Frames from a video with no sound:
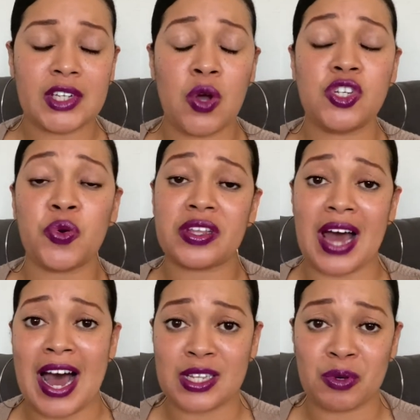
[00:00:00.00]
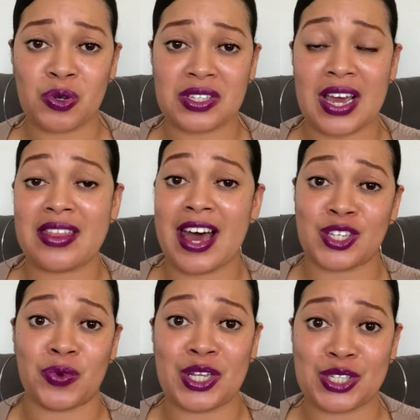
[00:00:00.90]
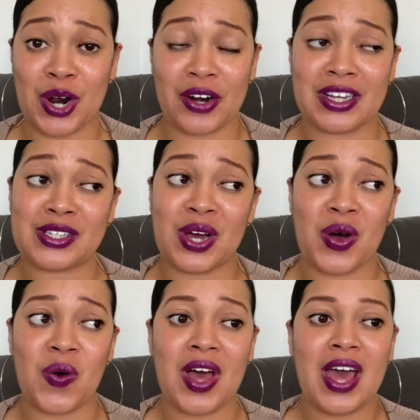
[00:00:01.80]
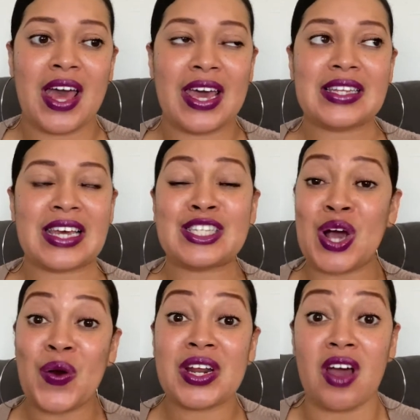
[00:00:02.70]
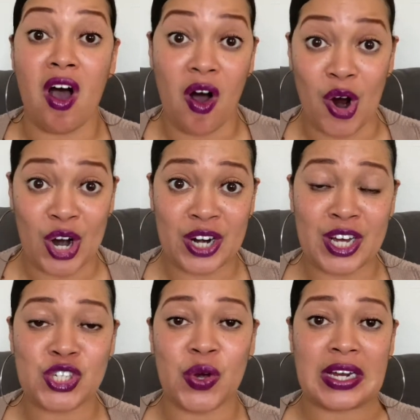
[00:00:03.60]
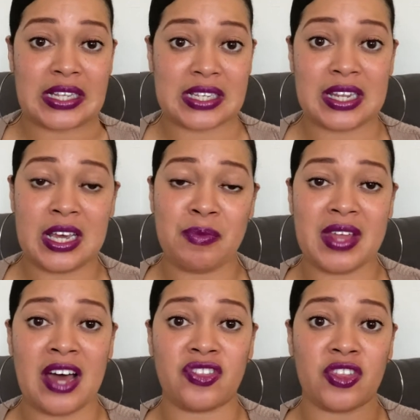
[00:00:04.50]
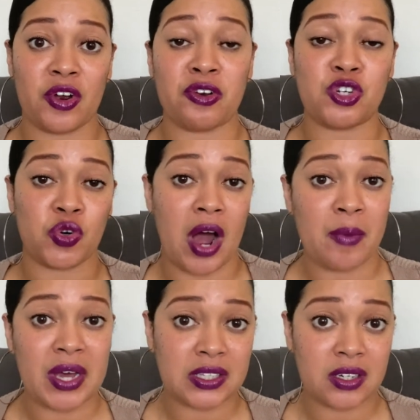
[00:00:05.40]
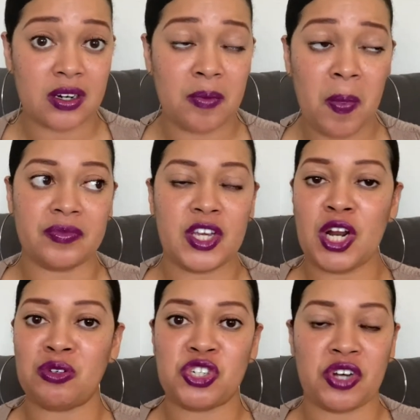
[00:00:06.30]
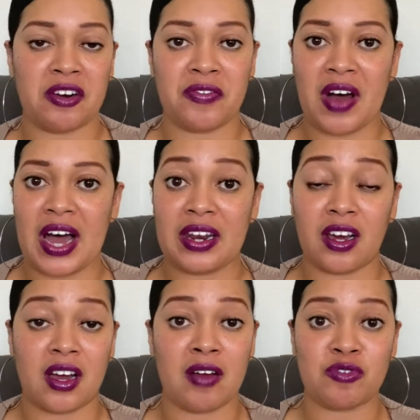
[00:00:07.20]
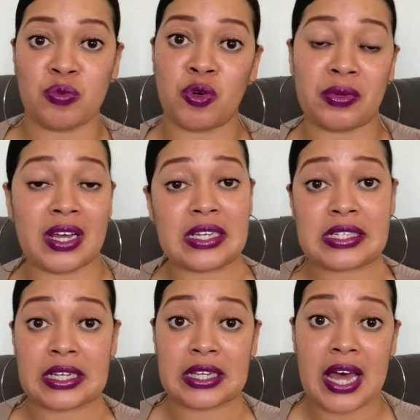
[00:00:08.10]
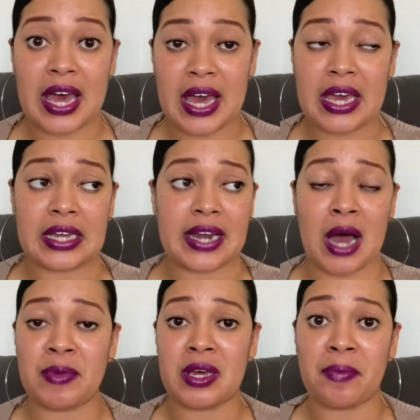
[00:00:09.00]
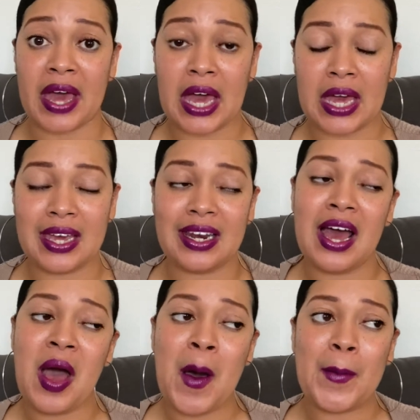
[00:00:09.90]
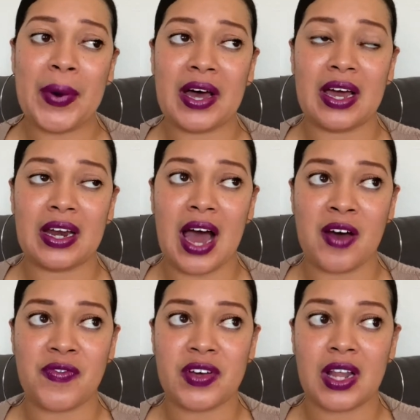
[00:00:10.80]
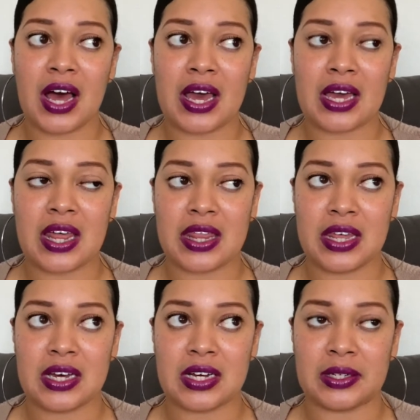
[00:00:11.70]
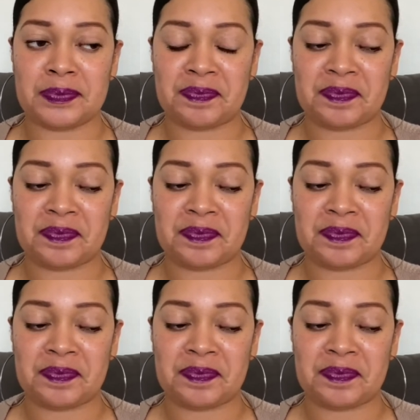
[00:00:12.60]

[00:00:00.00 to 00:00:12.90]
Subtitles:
during the hospital stay, that's when it started. So it's already hard trying to sleep that third trimester, just trying to find a comfortable place to lay and not be in pain. But I feel like the